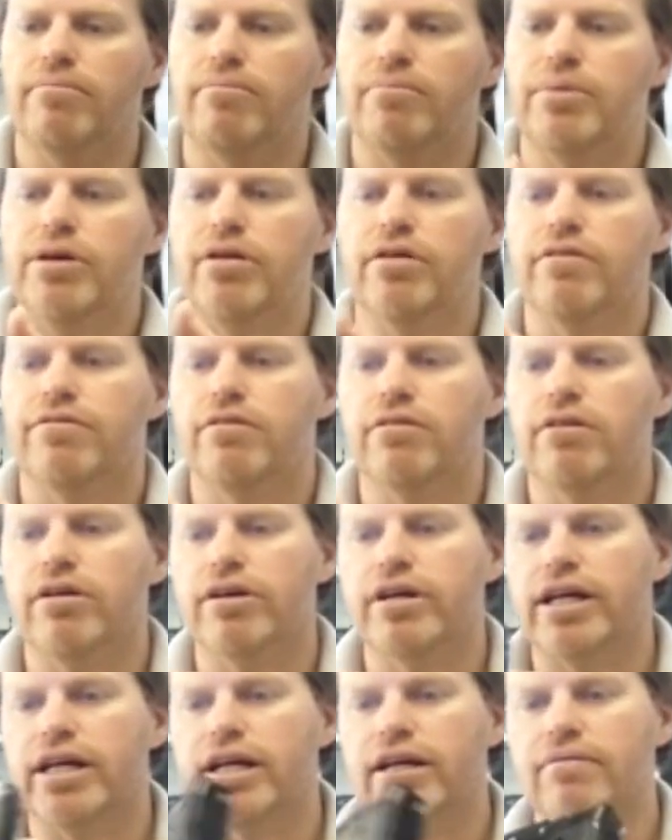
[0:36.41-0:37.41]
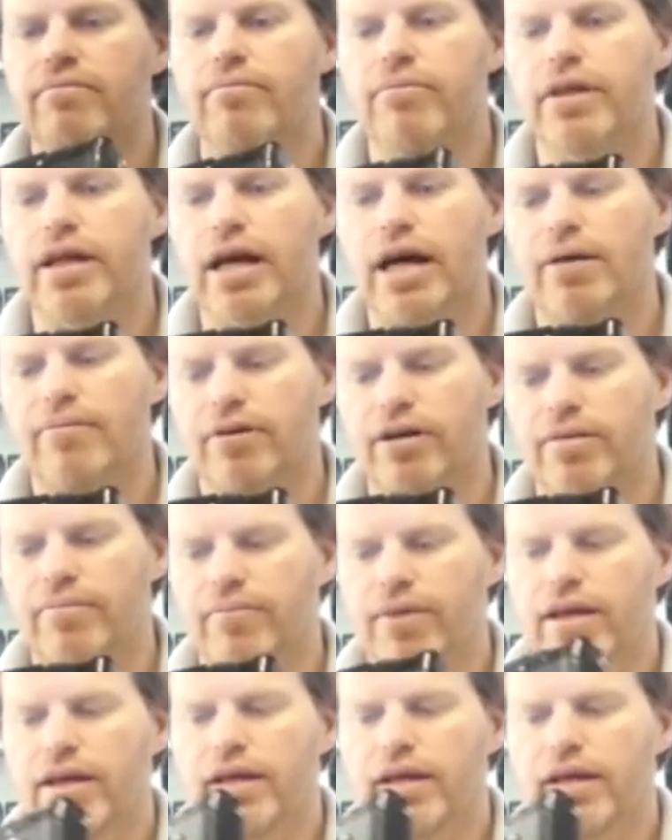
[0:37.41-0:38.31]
beautiful looking camera.